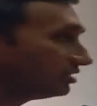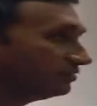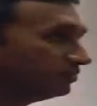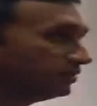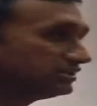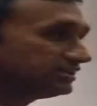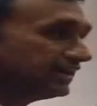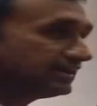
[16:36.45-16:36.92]

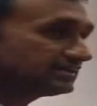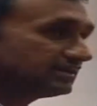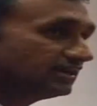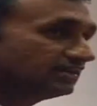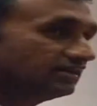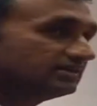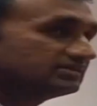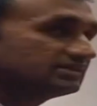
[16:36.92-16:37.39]
which has
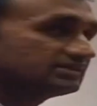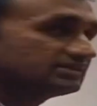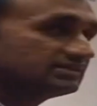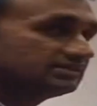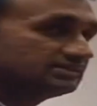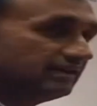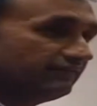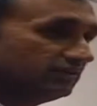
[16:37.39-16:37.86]

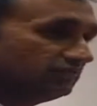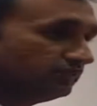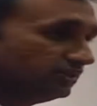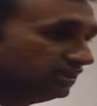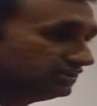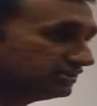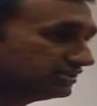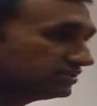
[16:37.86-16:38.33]
167
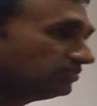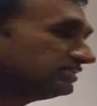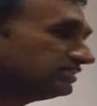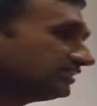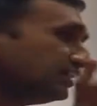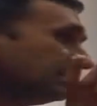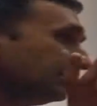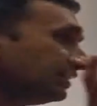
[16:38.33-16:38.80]
villages, we
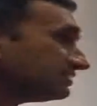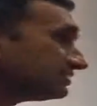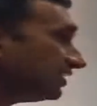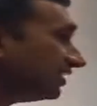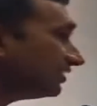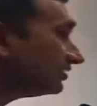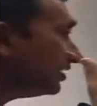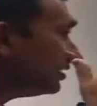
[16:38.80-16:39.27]
said let's
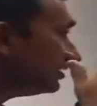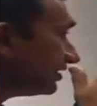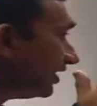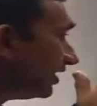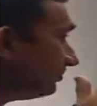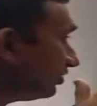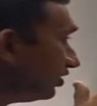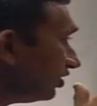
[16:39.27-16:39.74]
take the entire
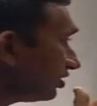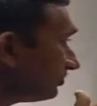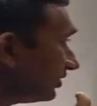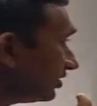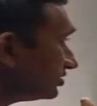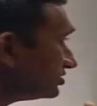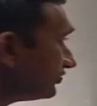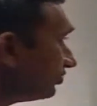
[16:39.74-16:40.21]
block,
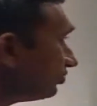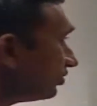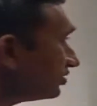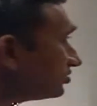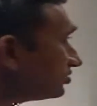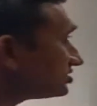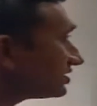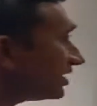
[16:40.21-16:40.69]
because if
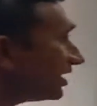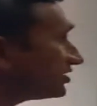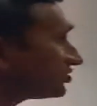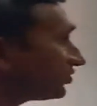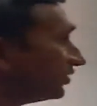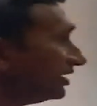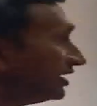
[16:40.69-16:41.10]
you start showing